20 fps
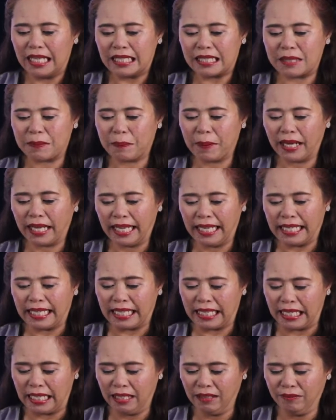
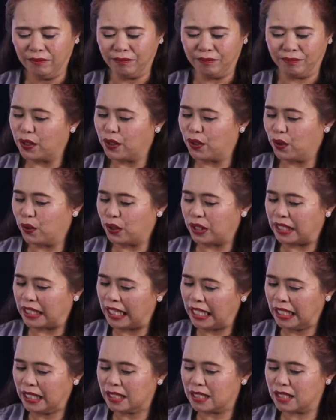Typically, you
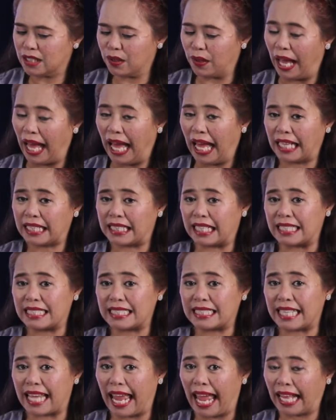need to add the
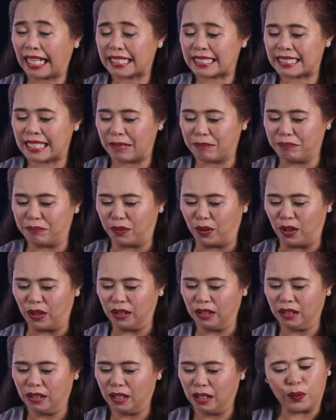x
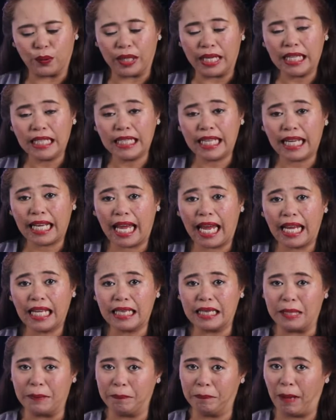symbol to
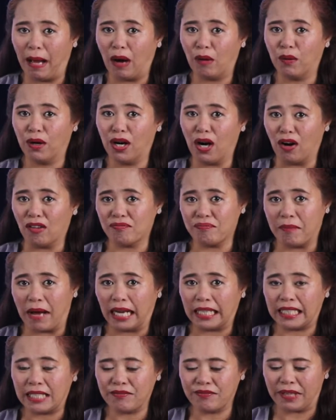indicate the power of
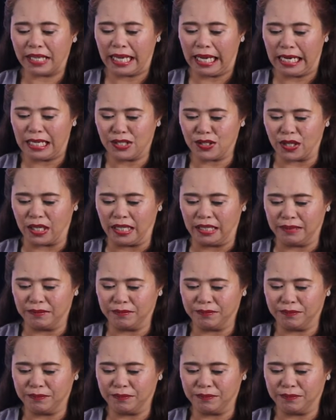magnification.